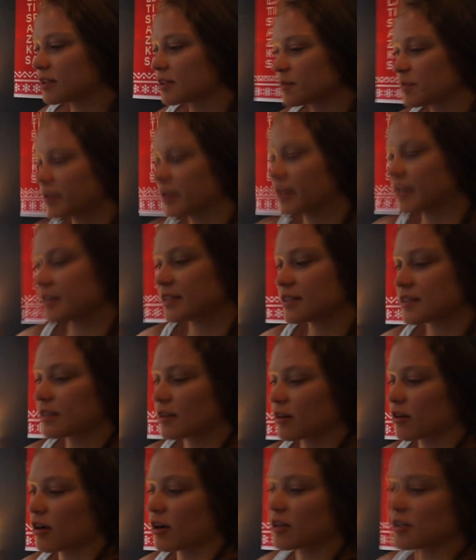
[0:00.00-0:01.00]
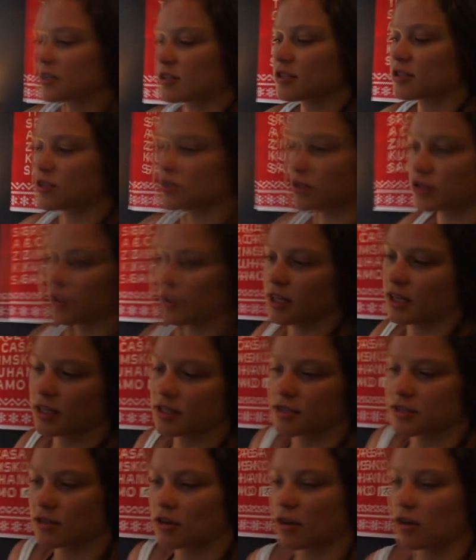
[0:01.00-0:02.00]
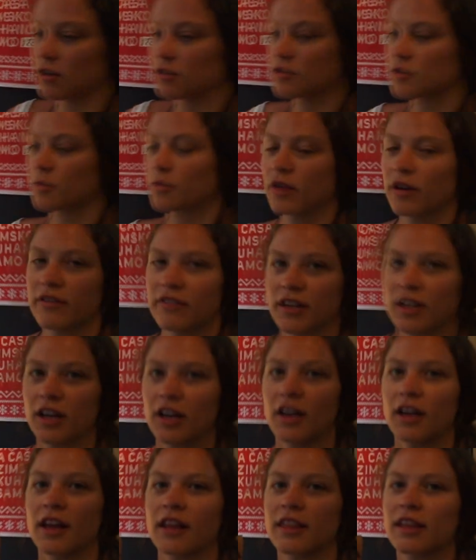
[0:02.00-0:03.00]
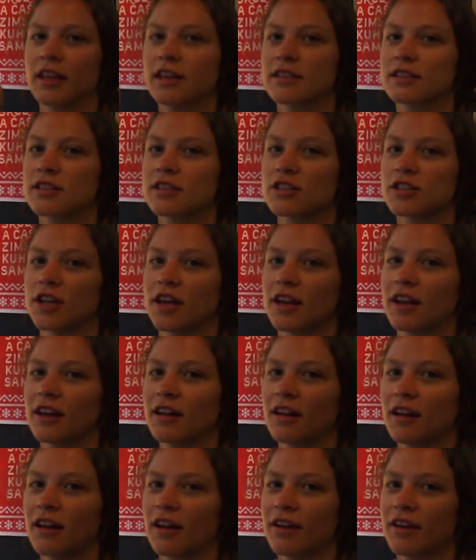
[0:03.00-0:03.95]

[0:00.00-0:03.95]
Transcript: this place across the street. It's called Dubravica. I think it's a chain.